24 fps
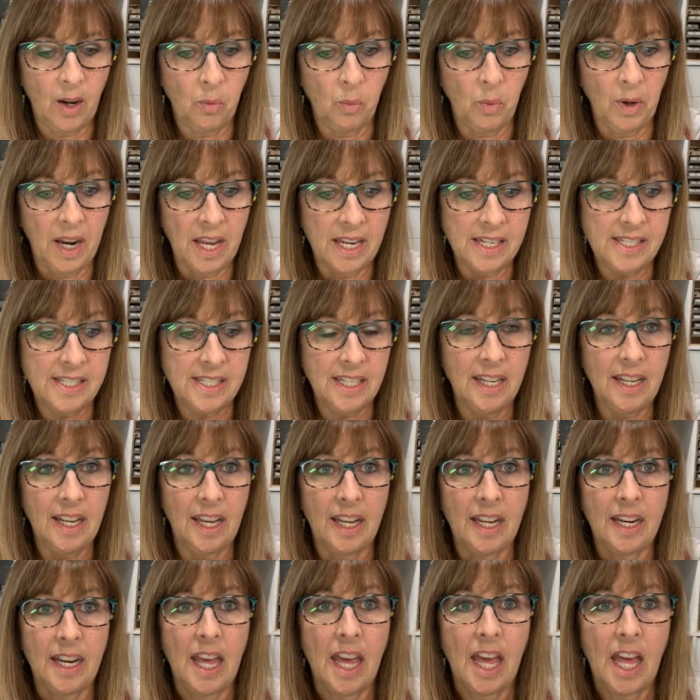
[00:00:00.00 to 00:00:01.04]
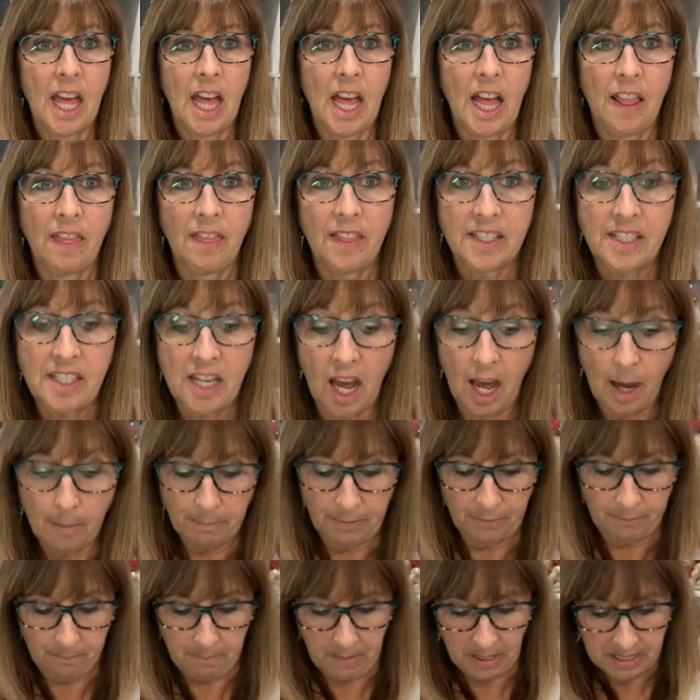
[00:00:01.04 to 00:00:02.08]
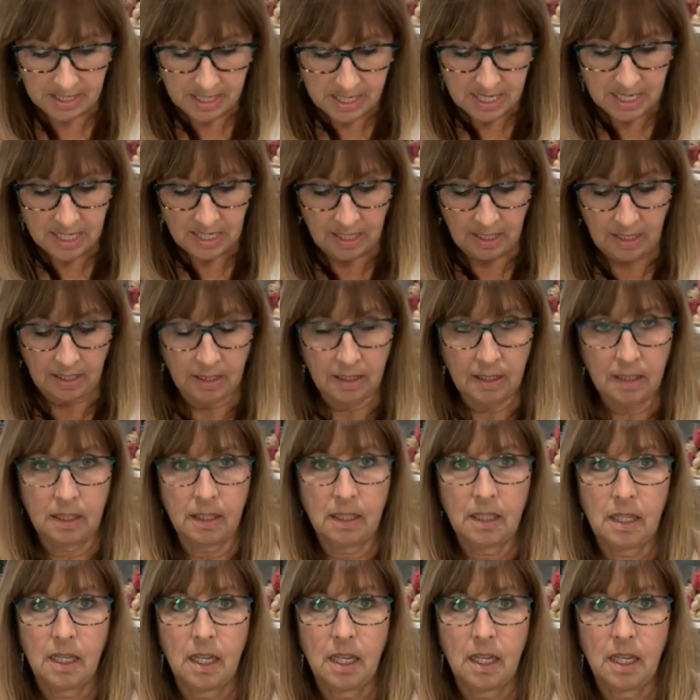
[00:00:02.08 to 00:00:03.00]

And when I did, the top of my knee